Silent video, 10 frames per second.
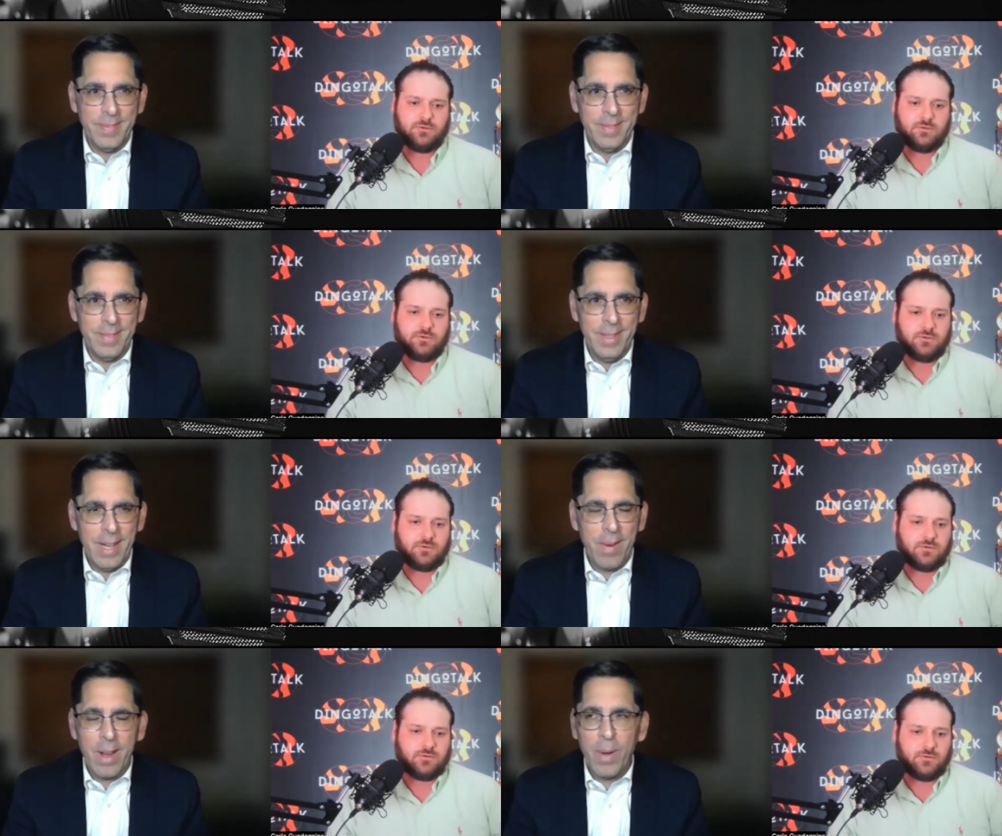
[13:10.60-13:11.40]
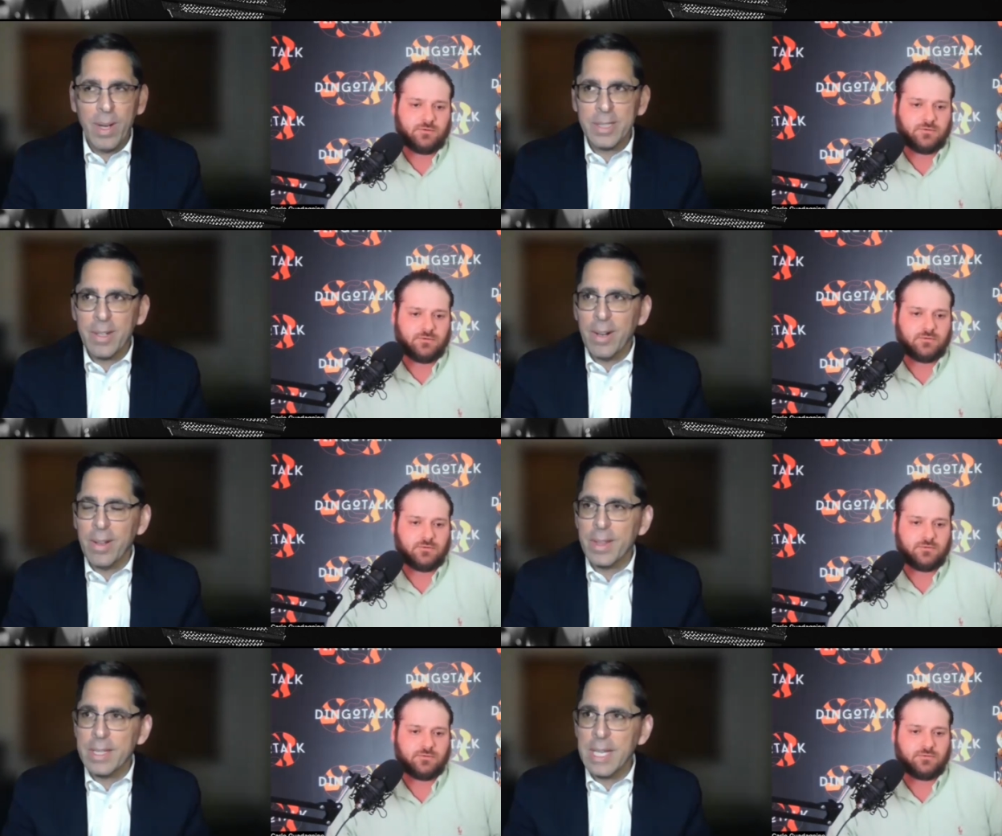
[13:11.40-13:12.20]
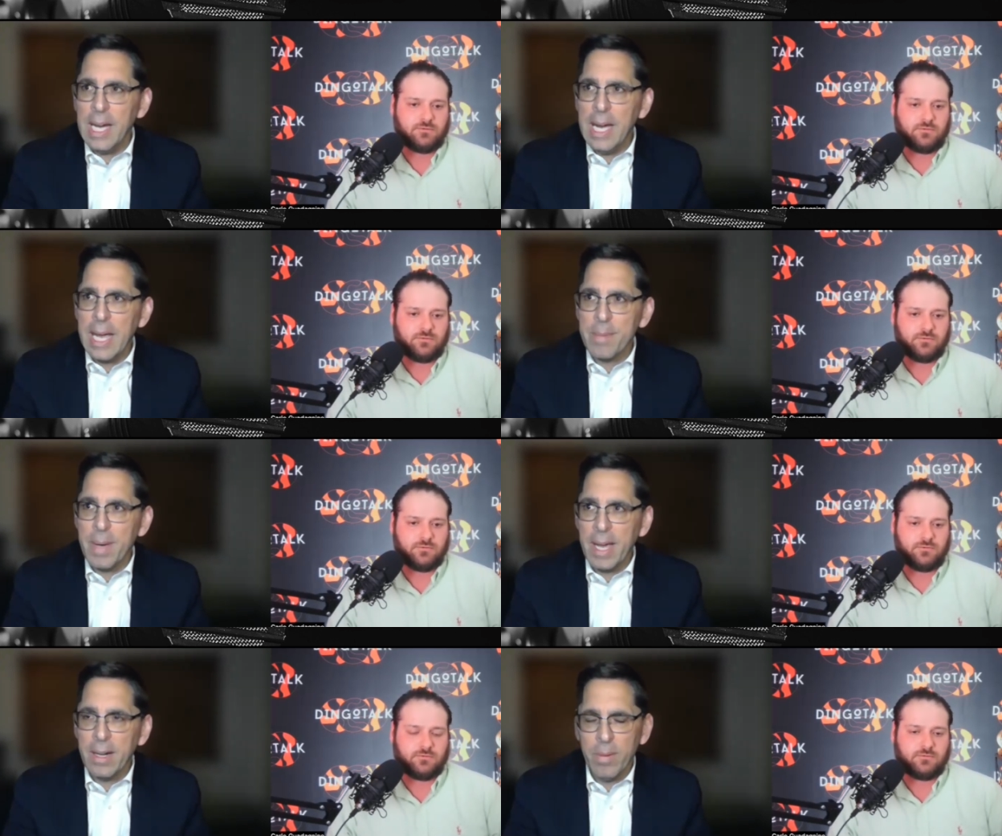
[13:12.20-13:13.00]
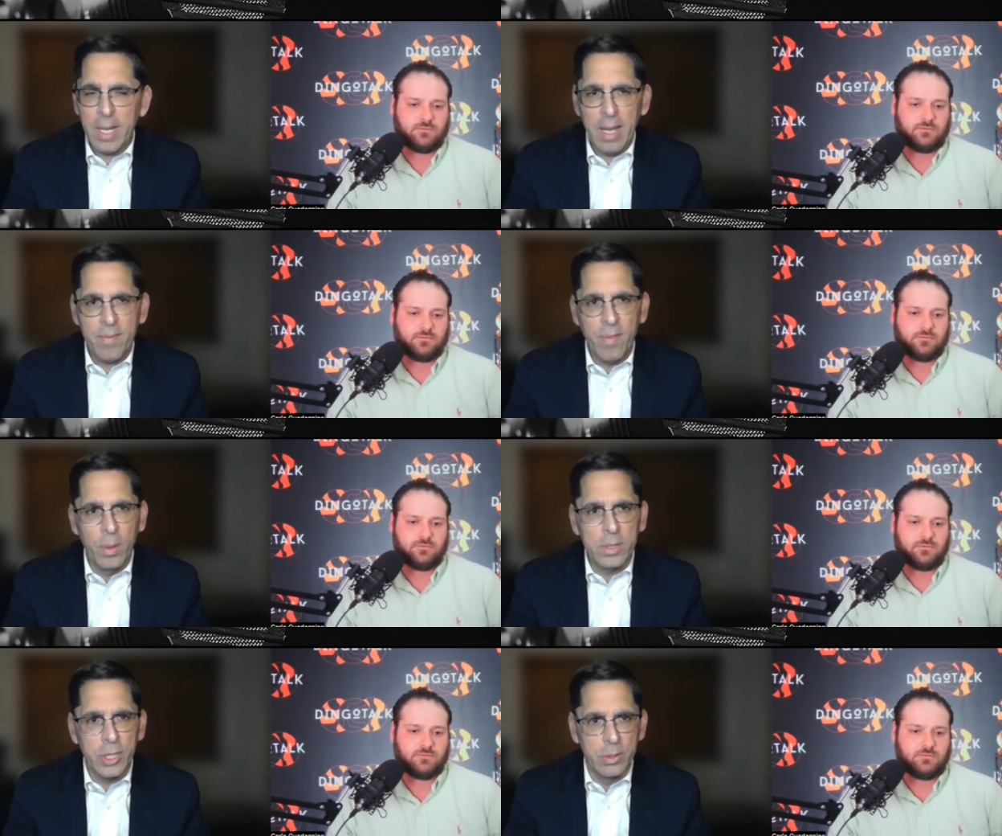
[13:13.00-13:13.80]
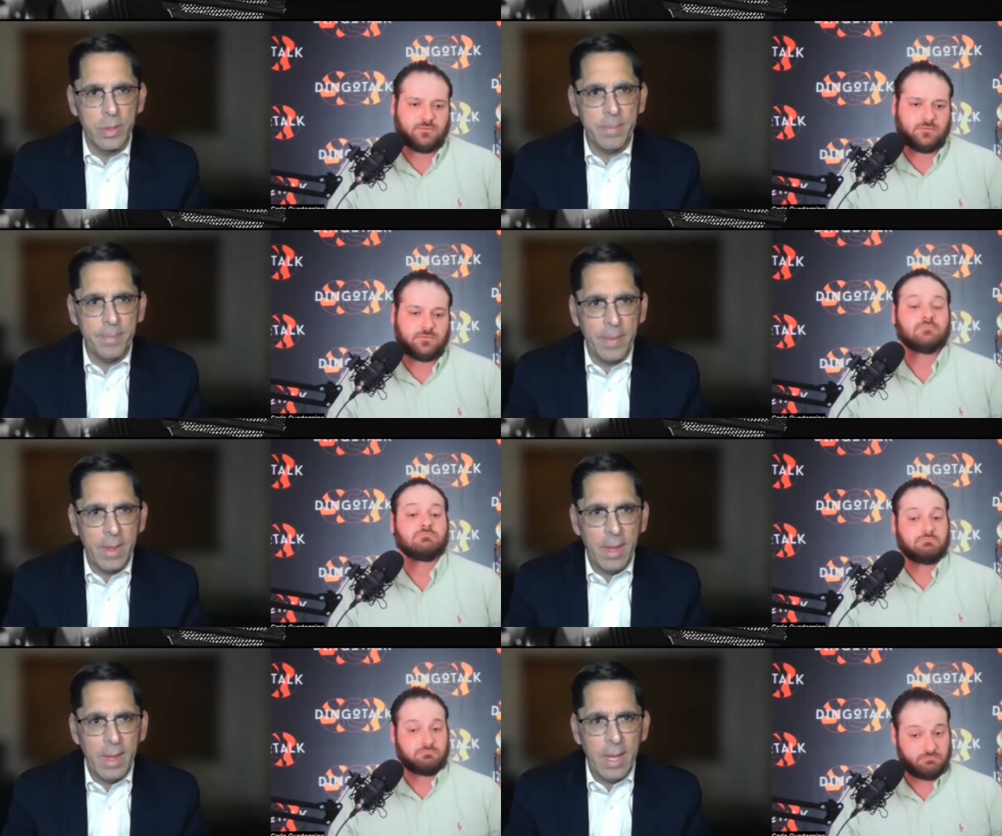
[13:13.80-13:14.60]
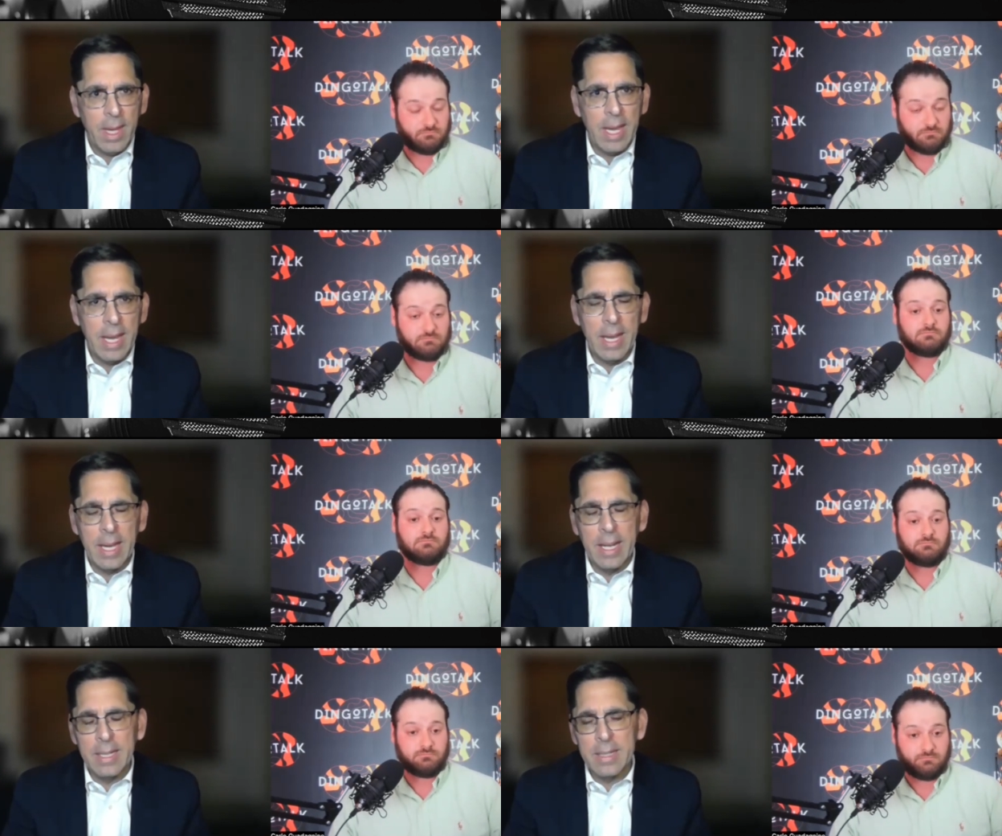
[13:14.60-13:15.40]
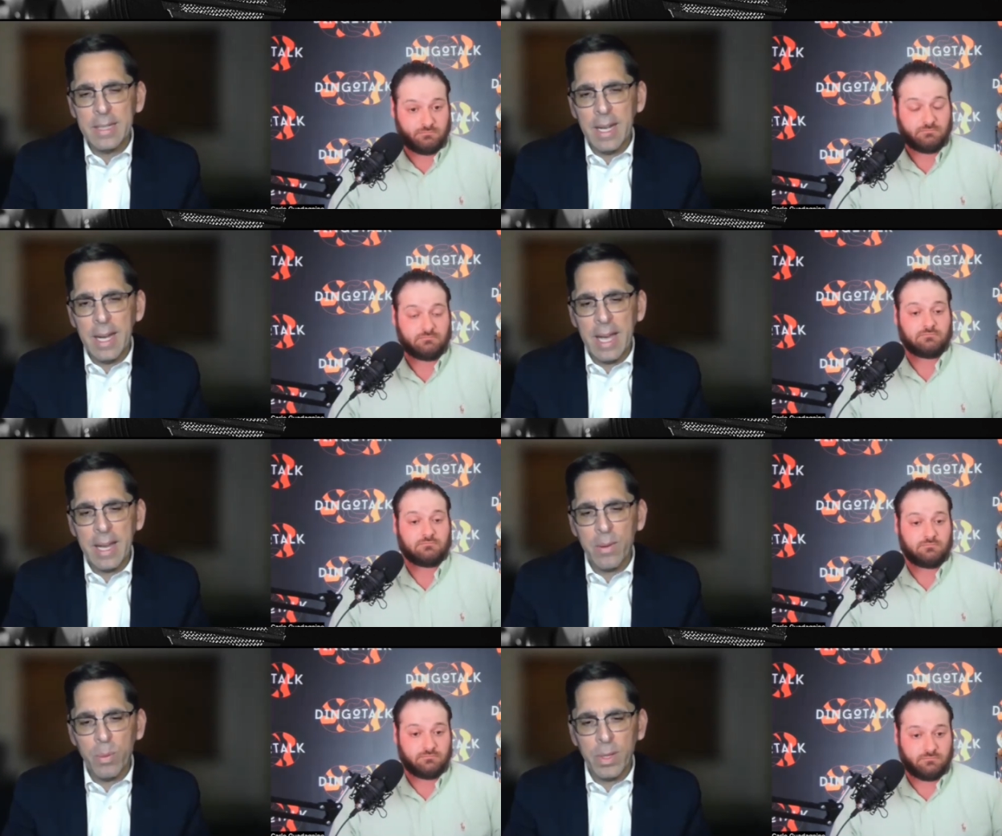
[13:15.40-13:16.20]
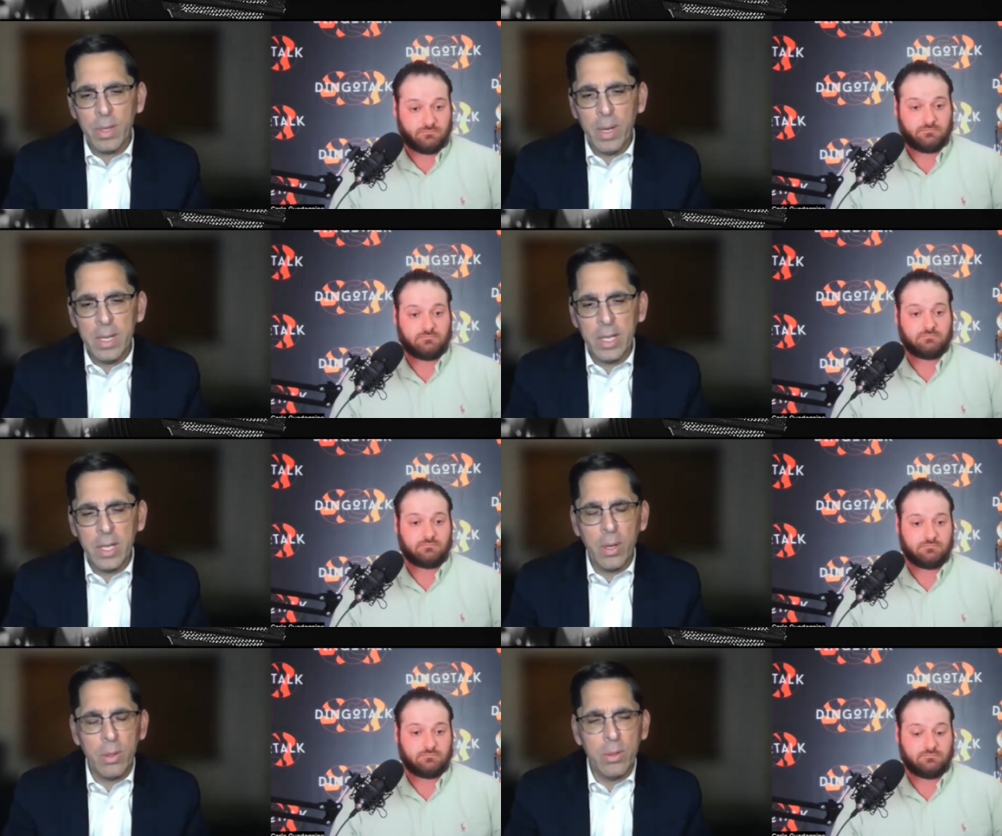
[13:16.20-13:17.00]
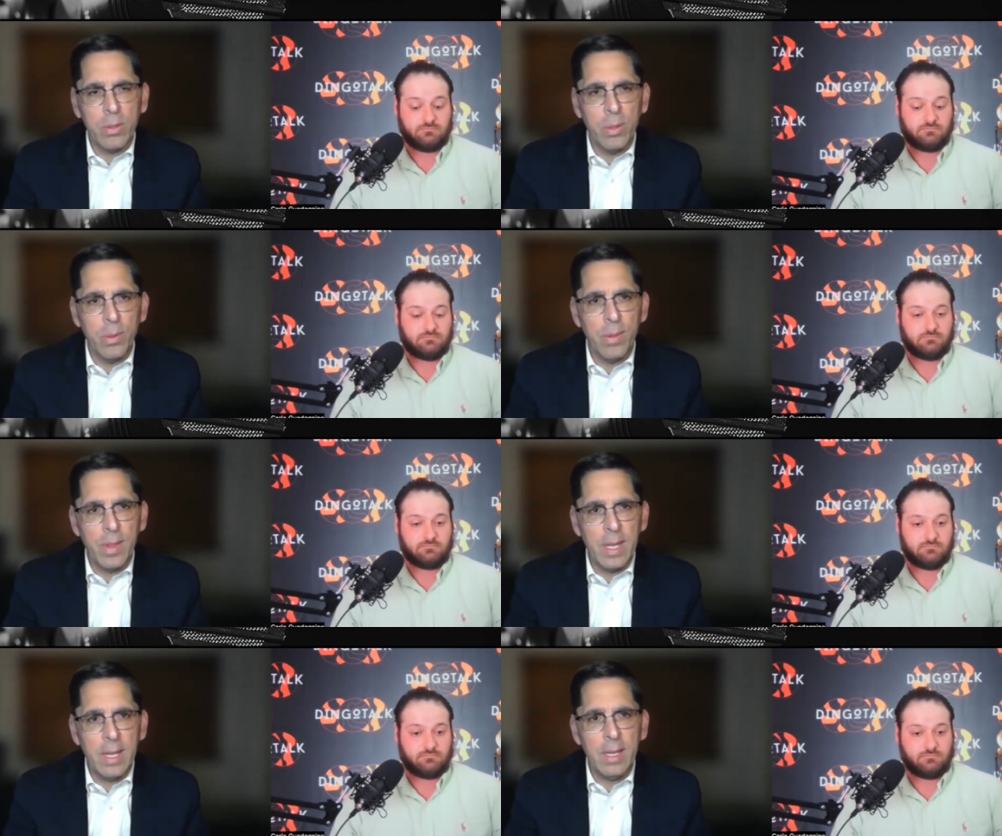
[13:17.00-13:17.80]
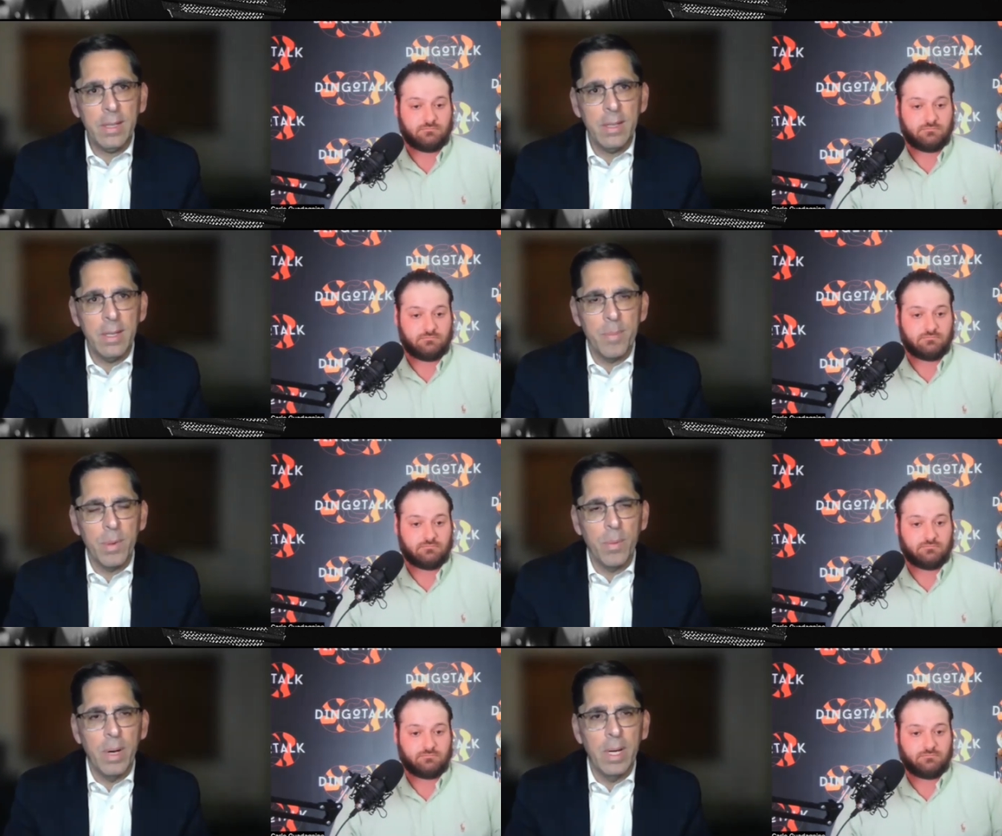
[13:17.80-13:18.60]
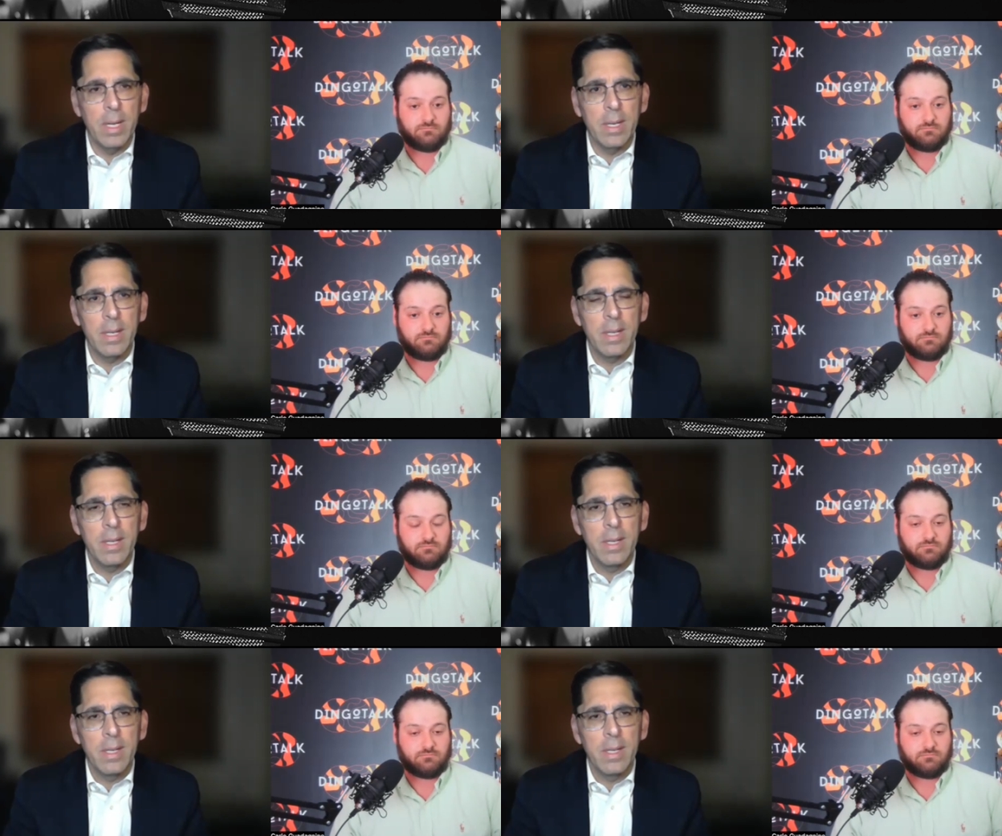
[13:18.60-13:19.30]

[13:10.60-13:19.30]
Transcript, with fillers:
Speaker 1: Yeah, great question, Carlo. At the time, I had already had four children, and I really wanted to go to the number one